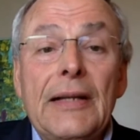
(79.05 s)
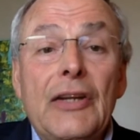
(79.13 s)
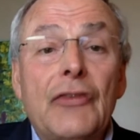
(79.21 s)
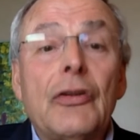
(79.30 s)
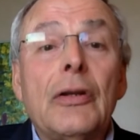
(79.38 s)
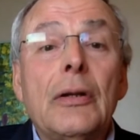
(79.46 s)
In
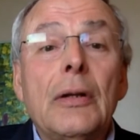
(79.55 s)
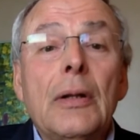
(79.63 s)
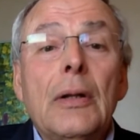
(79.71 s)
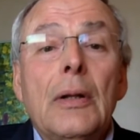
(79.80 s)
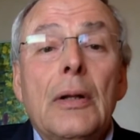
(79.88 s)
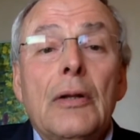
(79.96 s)

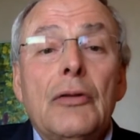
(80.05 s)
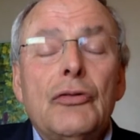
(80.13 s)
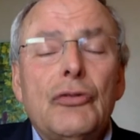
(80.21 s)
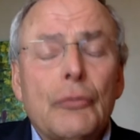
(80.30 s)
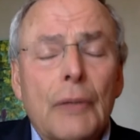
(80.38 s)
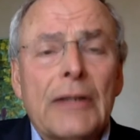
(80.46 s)
addition,
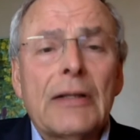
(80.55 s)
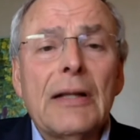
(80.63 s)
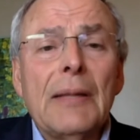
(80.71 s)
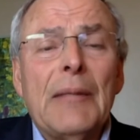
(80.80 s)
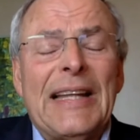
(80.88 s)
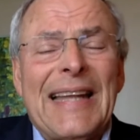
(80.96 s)

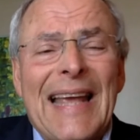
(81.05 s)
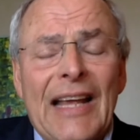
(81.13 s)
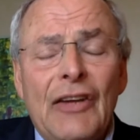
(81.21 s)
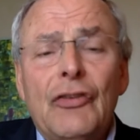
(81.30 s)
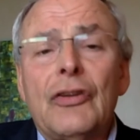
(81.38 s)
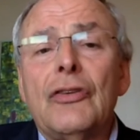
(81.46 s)
strict
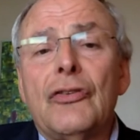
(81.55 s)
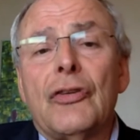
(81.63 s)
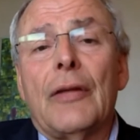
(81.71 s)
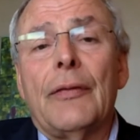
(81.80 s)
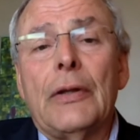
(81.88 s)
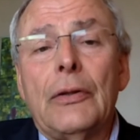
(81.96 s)

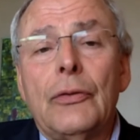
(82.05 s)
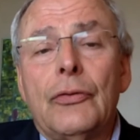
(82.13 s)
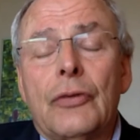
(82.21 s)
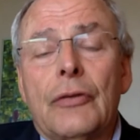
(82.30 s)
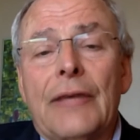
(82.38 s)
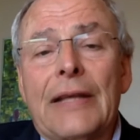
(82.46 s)
limitations on the
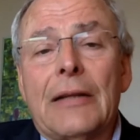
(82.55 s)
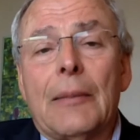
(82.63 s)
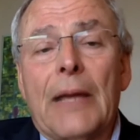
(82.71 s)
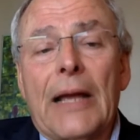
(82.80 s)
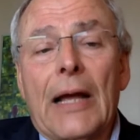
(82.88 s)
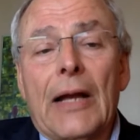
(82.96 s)
use of
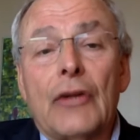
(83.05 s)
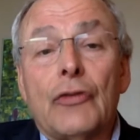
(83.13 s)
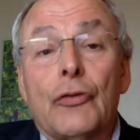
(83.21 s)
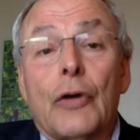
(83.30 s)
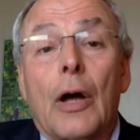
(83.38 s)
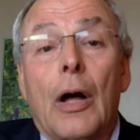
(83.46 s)

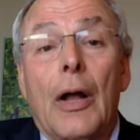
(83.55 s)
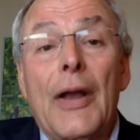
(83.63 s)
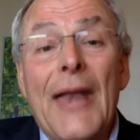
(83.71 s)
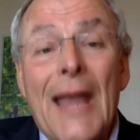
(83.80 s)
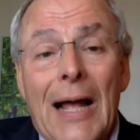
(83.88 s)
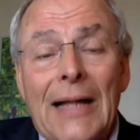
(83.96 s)
antibiotics for
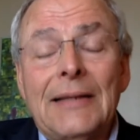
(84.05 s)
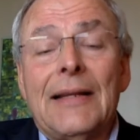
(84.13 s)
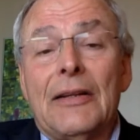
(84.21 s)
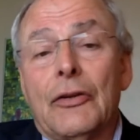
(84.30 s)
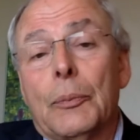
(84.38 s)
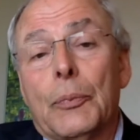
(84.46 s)

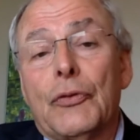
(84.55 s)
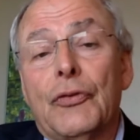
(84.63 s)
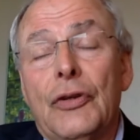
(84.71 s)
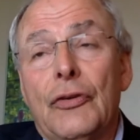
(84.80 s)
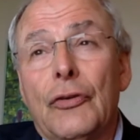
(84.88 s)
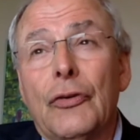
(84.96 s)
non-dental
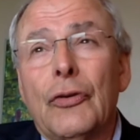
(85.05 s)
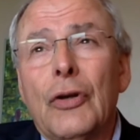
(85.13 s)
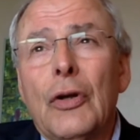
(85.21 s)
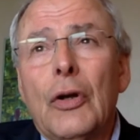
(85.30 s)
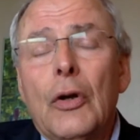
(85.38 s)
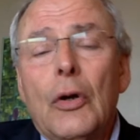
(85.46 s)

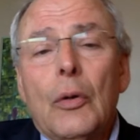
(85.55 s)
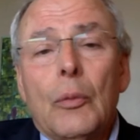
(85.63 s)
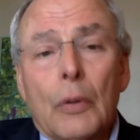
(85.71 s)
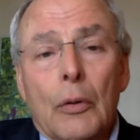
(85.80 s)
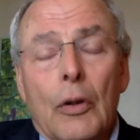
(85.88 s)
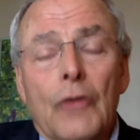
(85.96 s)
procedures
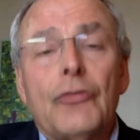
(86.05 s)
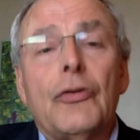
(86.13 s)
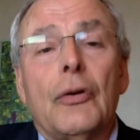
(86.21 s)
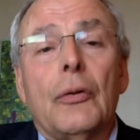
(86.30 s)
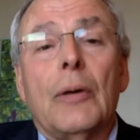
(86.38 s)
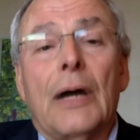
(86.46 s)
were
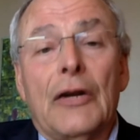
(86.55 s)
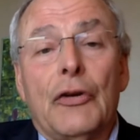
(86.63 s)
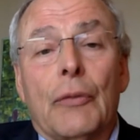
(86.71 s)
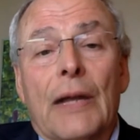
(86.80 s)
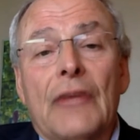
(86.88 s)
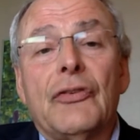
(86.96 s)
also
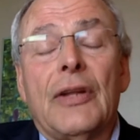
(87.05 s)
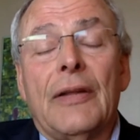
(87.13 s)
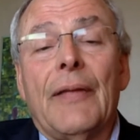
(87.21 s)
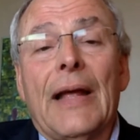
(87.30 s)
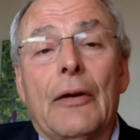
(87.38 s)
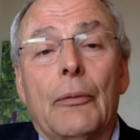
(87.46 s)

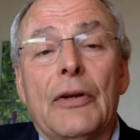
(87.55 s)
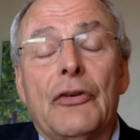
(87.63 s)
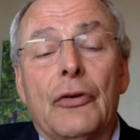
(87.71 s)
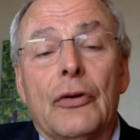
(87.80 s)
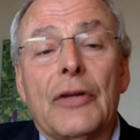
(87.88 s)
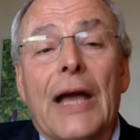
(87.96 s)
addressed in that
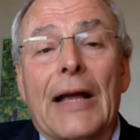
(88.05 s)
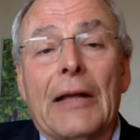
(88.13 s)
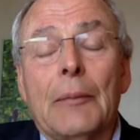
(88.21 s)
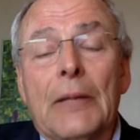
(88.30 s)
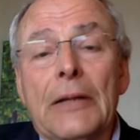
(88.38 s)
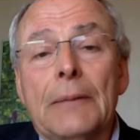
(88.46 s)
original
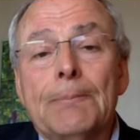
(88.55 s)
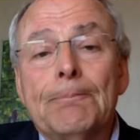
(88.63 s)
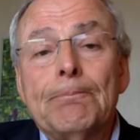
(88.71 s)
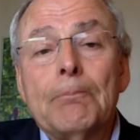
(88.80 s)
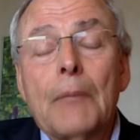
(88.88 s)
document.